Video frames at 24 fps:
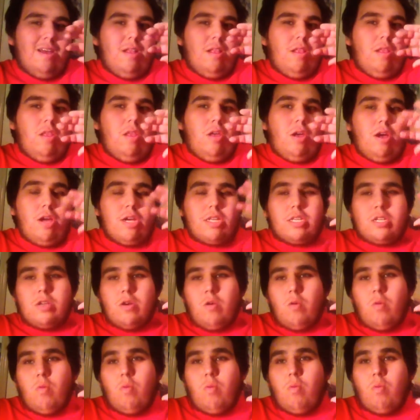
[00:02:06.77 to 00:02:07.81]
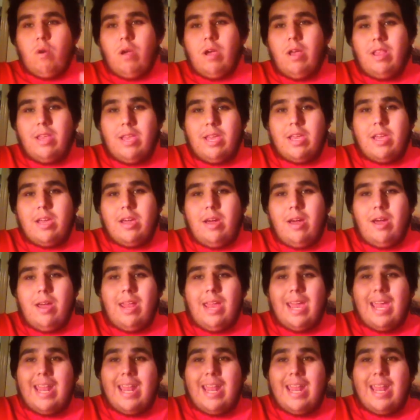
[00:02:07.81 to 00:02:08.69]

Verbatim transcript: looked really good,